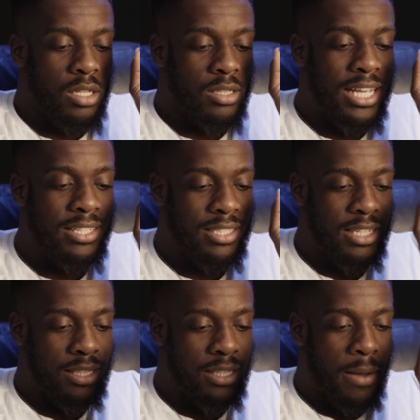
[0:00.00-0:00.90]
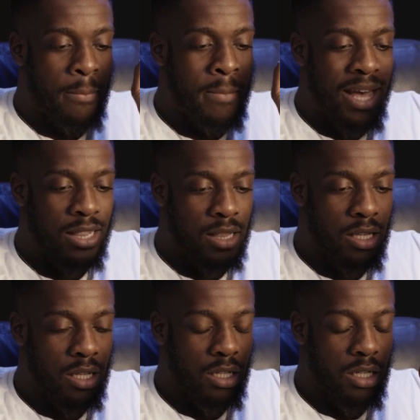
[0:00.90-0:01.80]
they said that
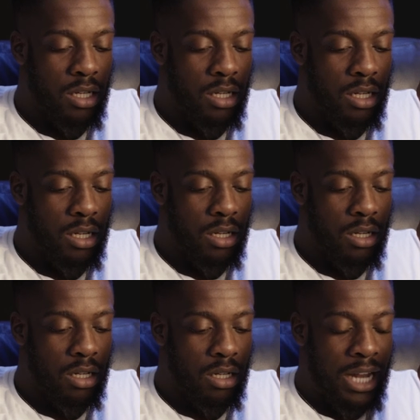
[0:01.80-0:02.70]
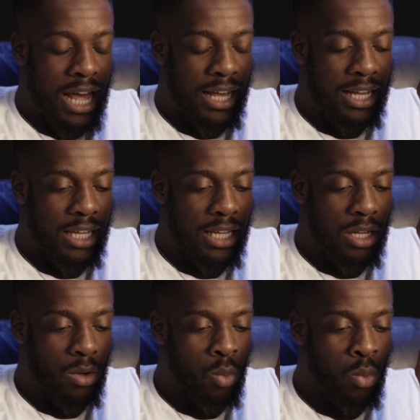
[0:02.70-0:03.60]
men, like,
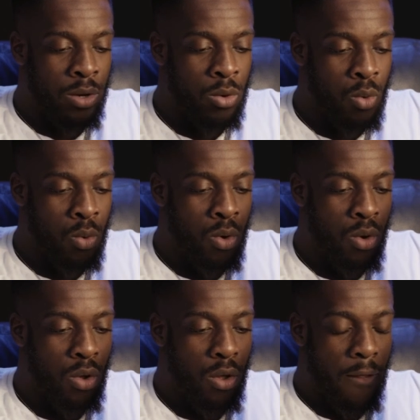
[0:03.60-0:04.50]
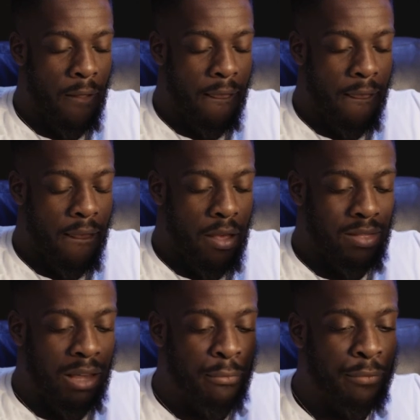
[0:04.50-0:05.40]

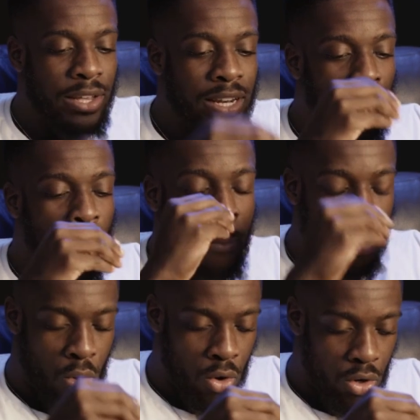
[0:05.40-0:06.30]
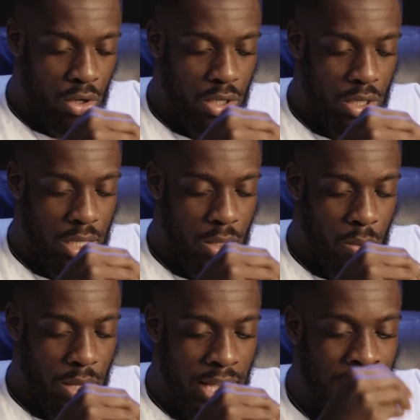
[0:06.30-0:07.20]
they feel a lot more
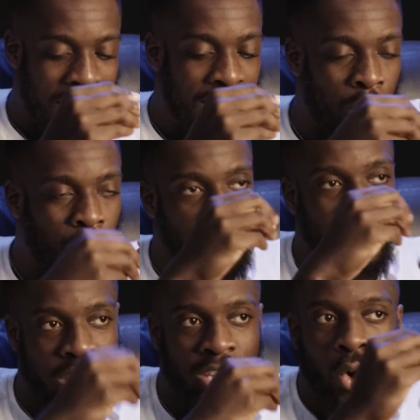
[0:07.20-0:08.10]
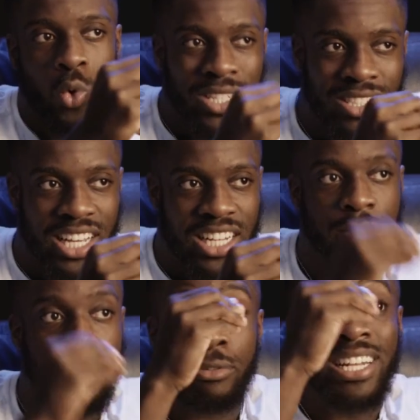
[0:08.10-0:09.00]
in, like, especially in the courting stage. If
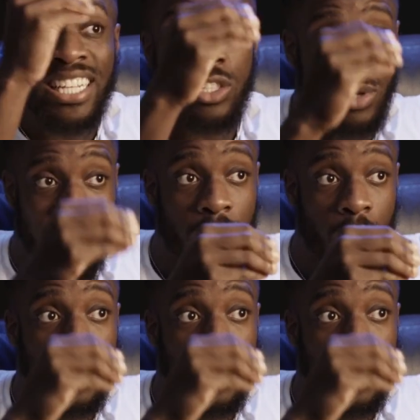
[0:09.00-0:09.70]
they're really into a girl,